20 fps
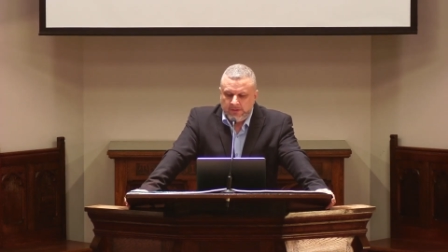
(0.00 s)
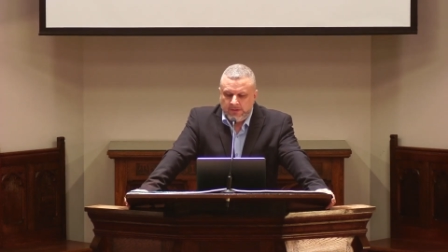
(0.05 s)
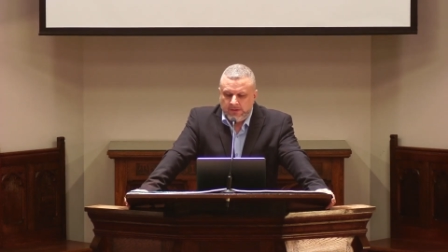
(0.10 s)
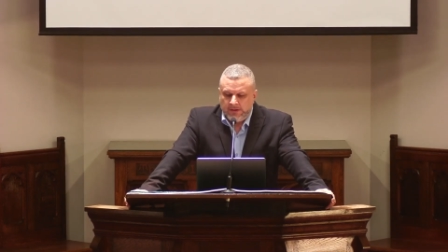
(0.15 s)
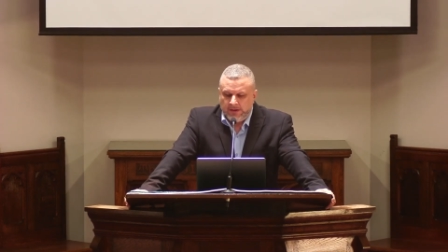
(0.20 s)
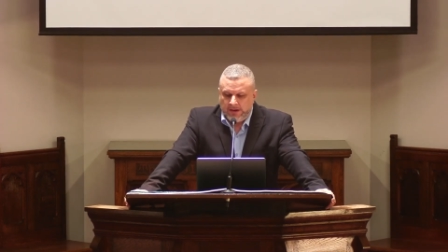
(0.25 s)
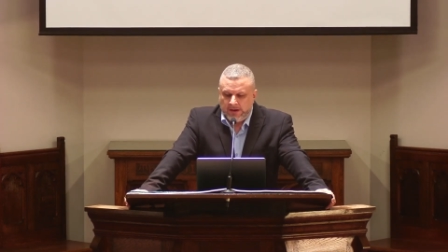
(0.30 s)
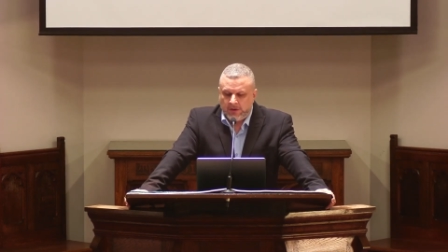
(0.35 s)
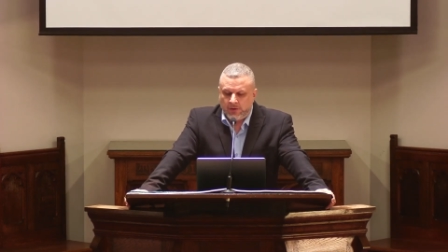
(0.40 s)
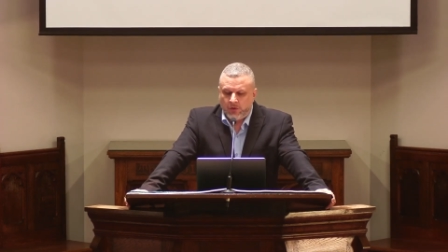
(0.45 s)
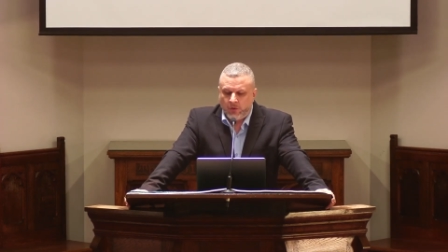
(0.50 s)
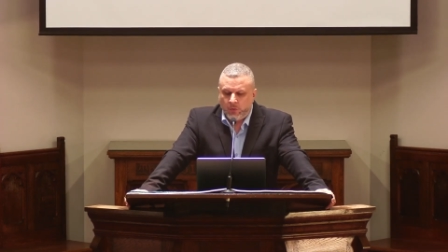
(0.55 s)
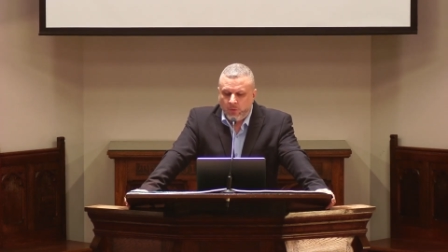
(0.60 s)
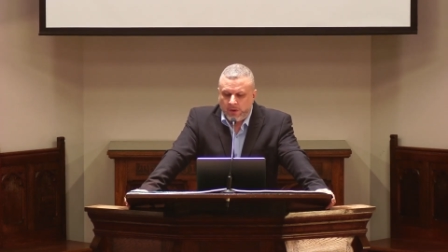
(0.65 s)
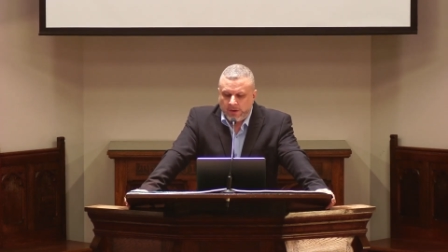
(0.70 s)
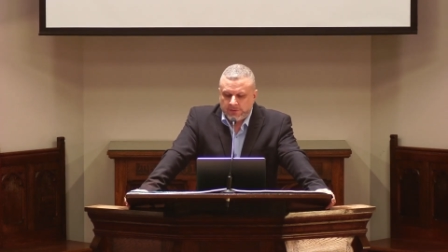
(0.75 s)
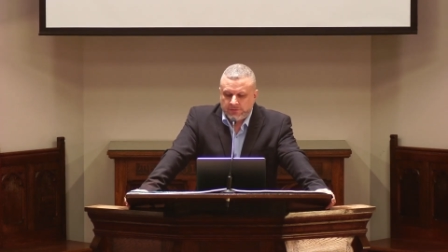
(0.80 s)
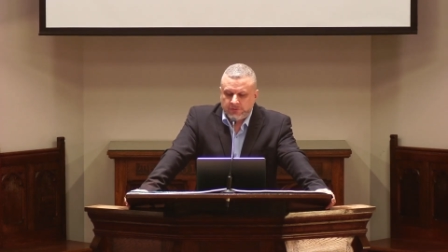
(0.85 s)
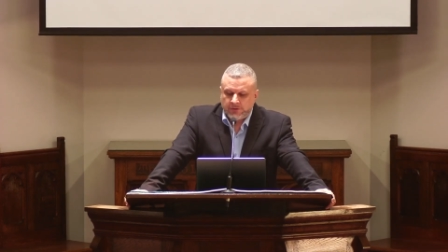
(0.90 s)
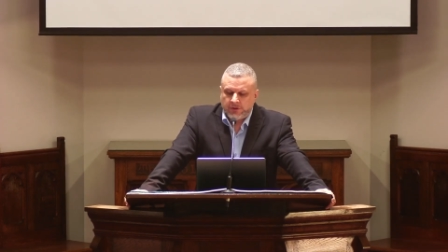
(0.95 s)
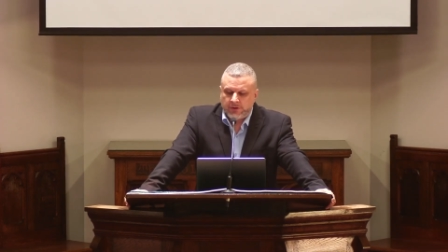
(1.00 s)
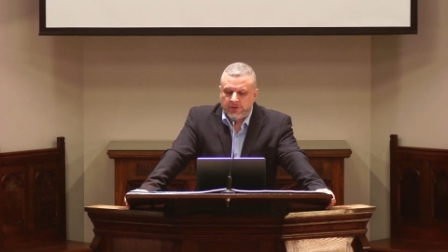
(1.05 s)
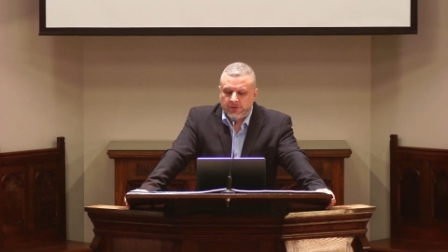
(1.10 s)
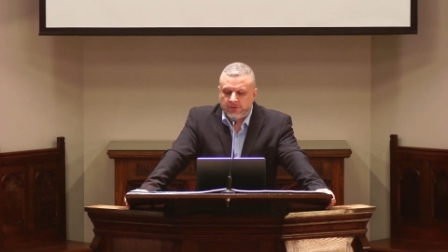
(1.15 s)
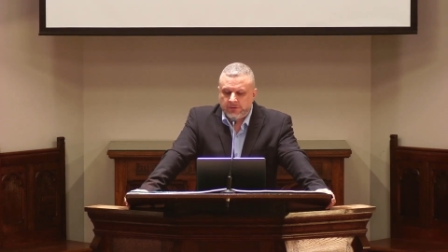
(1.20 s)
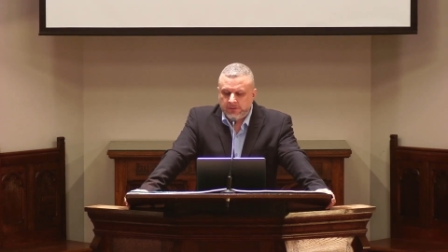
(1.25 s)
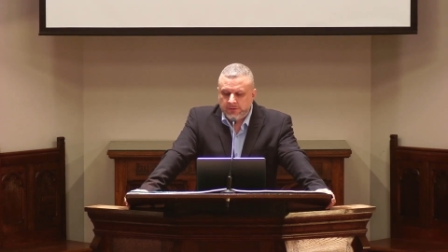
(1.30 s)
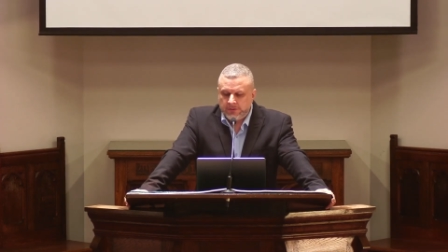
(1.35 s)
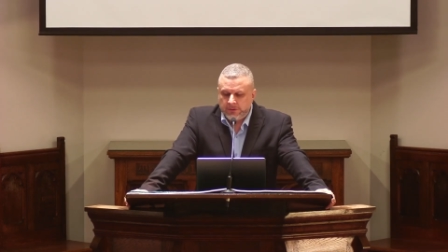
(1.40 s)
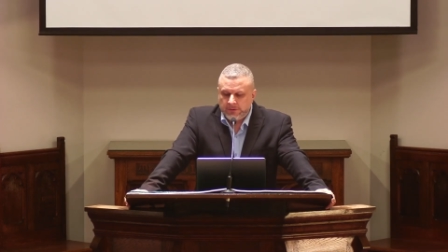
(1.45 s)
and quick to
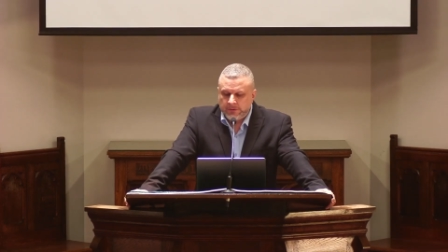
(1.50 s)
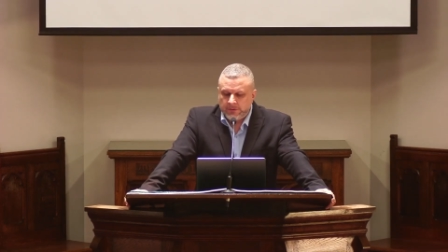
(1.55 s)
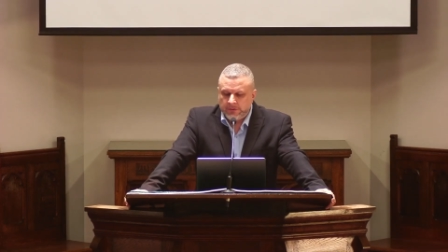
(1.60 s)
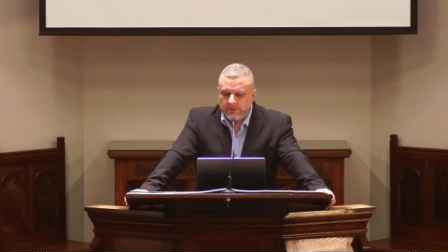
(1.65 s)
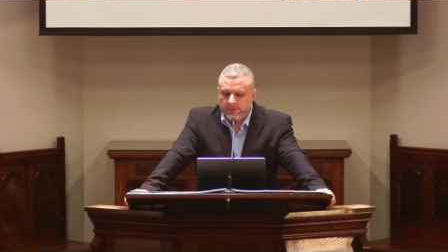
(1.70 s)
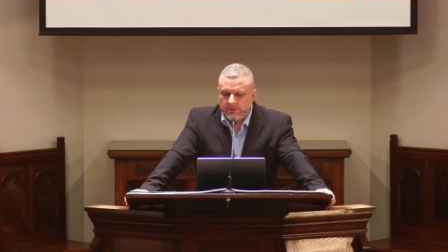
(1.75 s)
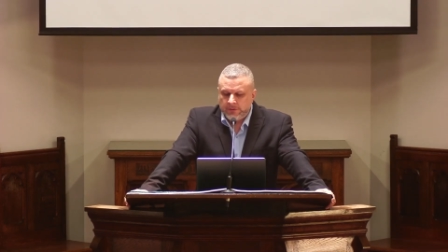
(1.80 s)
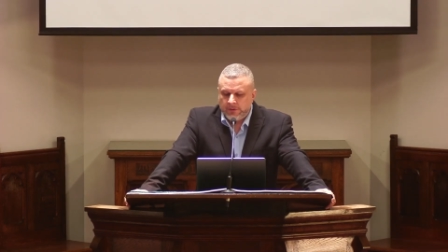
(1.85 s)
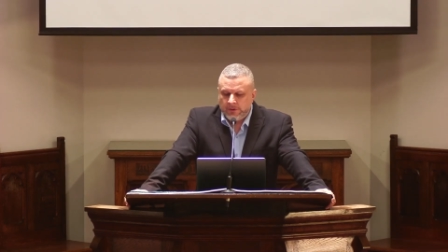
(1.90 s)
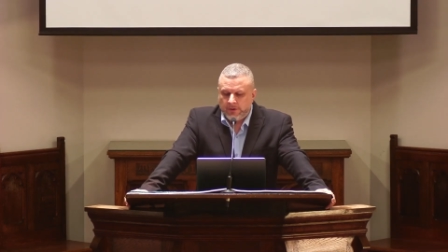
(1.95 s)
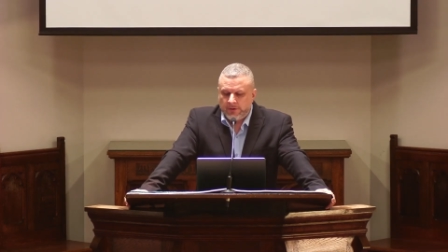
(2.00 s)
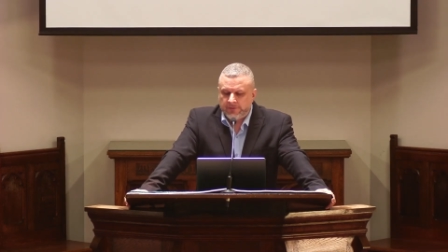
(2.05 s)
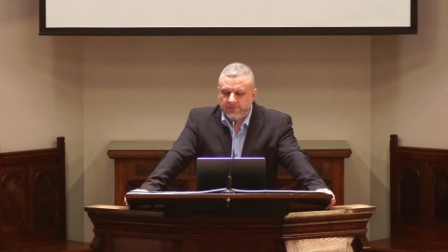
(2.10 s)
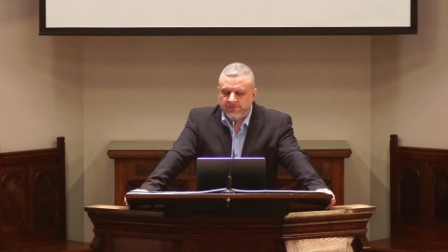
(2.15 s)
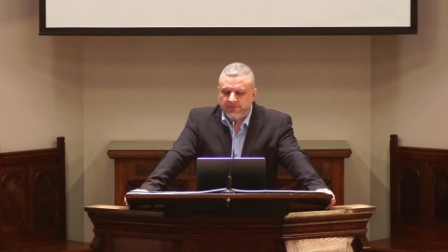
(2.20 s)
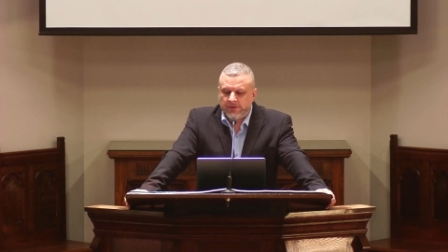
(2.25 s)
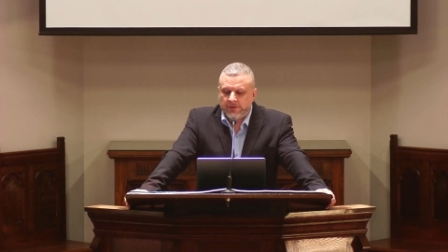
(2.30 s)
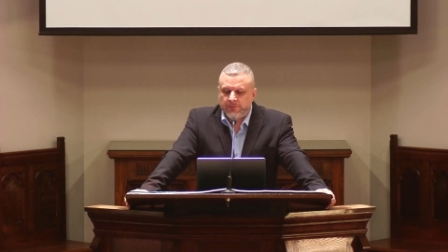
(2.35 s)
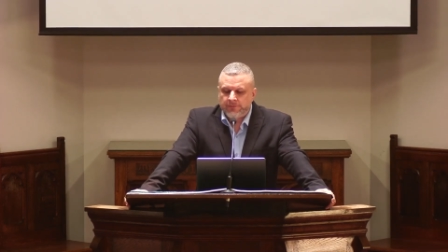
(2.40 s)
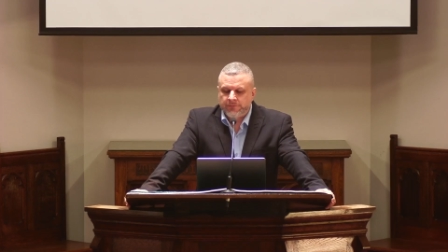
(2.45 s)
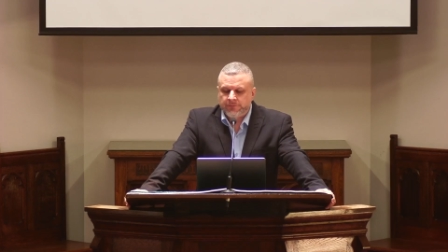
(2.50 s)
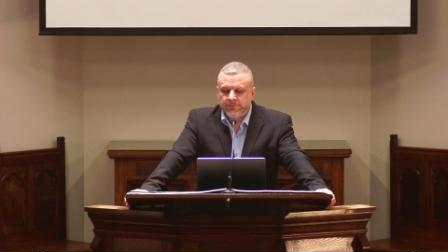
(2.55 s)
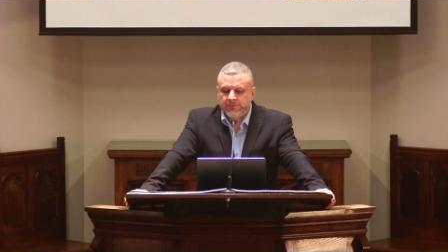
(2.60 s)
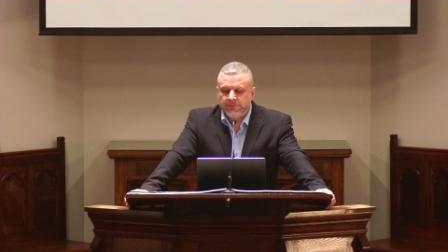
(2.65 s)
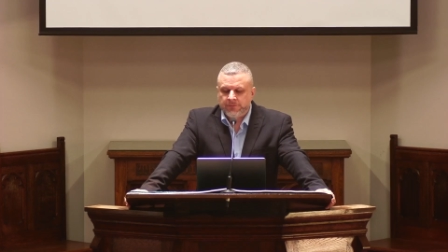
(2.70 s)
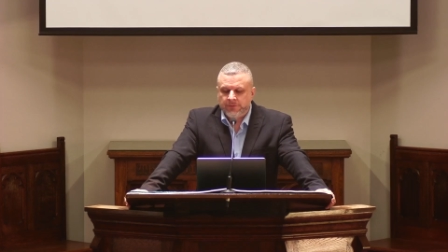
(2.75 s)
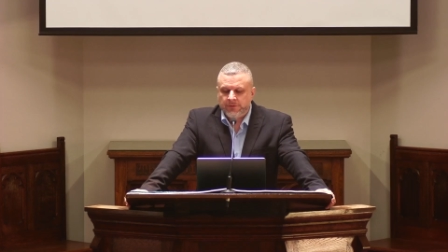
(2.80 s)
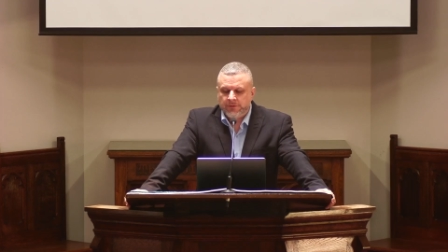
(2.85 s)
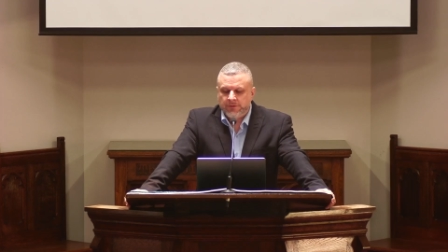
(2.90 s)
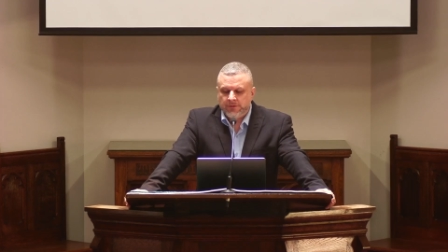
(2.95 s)
clear ourselves